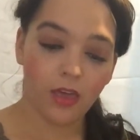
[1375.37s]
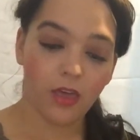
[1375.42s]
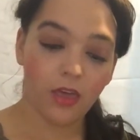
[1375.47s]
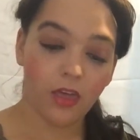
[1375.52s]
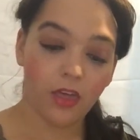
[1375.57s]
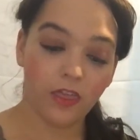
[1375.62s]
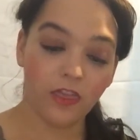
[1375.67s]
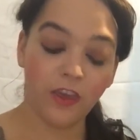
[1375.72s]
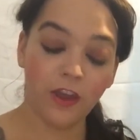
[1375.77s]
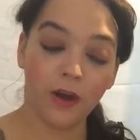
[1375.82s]

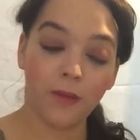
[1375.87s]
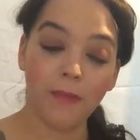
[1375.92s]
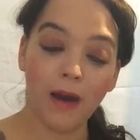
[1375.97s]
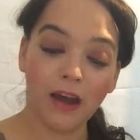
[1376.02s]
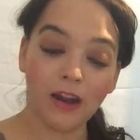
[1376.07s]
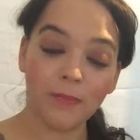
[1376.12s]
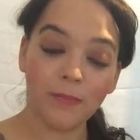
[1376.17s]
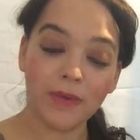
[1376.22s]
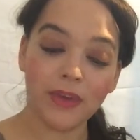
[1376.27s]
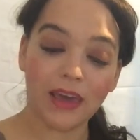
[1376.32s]
The
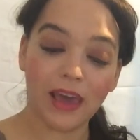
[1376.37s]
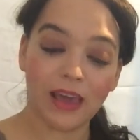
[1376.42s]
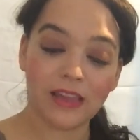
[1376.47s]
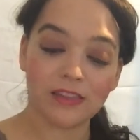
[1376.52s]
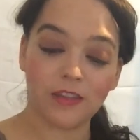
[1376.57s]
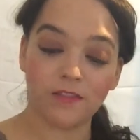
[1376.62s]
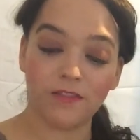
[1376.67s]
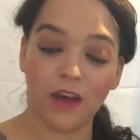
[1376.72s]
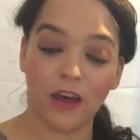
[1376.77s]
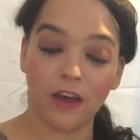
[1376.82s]
Armada began
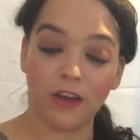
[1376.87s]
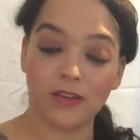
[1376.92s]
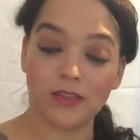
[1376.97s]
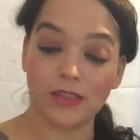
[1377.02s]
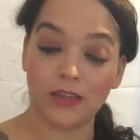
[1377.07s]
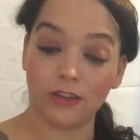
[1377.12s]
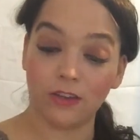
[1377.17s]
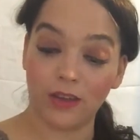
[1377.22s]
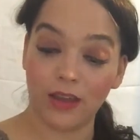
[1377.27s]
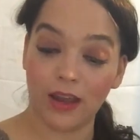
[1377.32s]
to fire
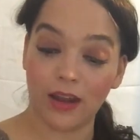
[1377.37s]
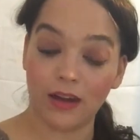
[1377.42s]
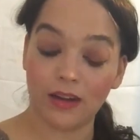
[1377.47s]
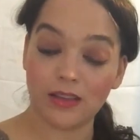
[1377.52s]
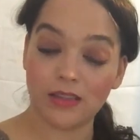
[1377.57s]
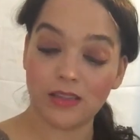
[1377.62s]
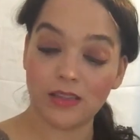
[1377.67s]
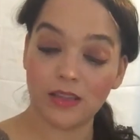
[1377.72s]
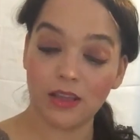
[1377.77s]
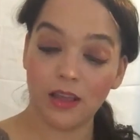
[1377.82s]
signal
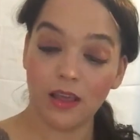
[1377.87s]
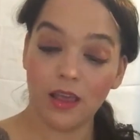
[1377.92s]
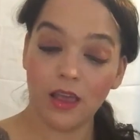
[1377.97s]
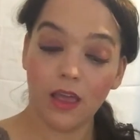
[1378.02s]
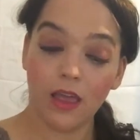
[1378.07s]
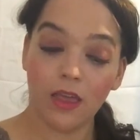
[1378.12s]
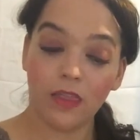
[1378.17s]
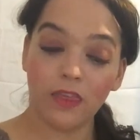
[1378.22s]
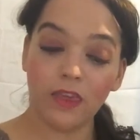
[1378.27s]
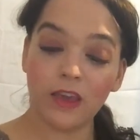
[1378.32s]
cannons.
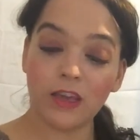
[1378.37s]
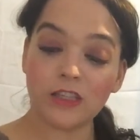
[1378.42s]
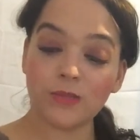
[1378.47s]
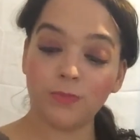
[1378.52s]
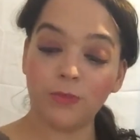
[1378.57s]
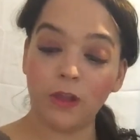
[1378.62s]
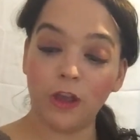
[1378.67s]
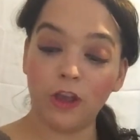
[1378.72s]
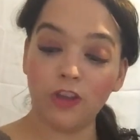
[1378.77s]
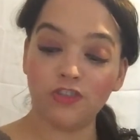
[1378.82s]
The
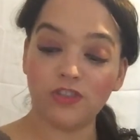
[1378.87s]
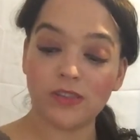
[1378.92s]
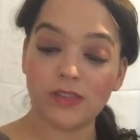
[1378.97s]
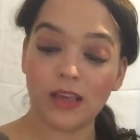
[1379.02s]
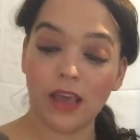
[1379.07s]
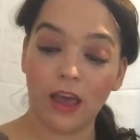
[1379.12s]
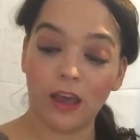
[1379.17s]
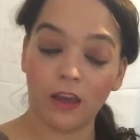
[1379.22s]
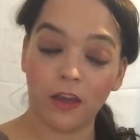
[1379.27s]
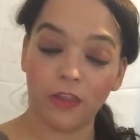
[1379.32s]
explosions
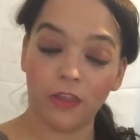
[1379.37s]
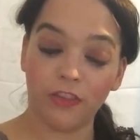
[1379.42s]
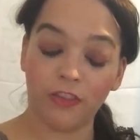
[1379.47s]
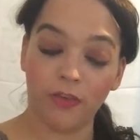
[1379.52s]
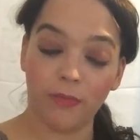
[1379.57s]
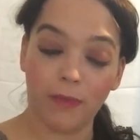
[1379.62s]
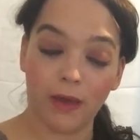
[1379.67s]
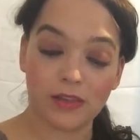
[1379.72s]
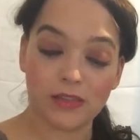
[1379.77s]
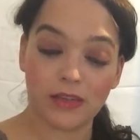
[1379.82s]
echoed through the
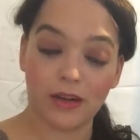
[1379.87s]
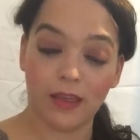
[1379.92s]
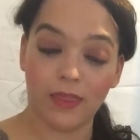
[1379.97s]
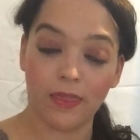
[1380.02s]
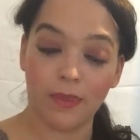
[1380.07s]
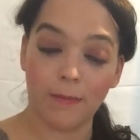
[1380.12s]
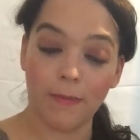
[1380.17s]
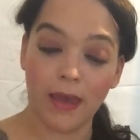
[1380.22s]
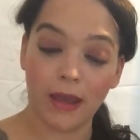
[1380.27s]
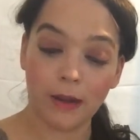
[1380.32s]
mountain, and the
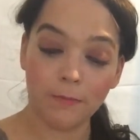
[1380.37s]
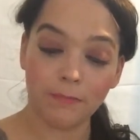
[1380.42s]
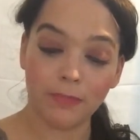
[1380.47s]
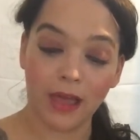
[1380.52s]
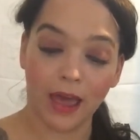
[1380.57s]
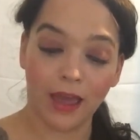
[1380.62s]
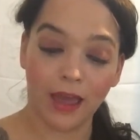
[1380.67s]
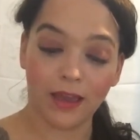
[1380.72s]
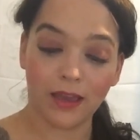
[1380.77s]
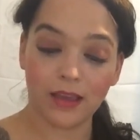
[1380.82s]
man in
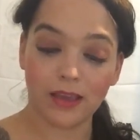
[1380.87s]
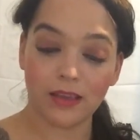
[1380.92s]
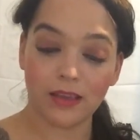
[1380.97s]
black